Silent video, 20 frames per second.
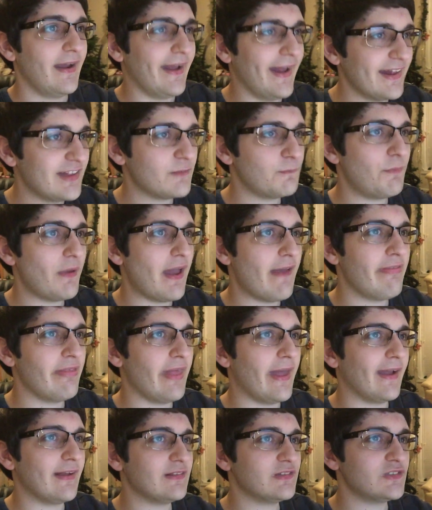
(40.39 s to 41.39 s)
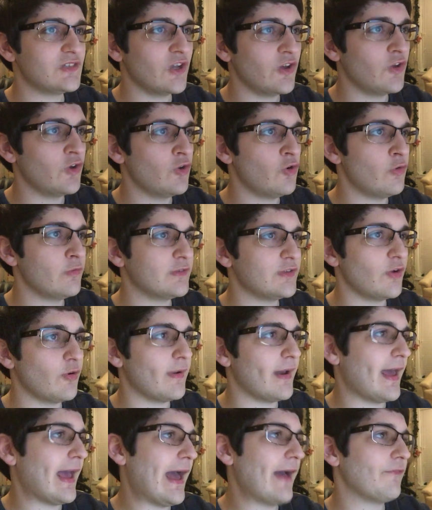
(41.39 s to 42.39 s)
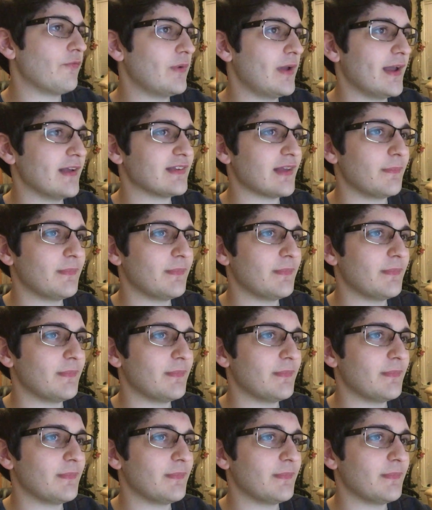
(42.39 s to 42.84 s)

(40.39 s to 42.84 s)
it's been like two, two and a half weeks.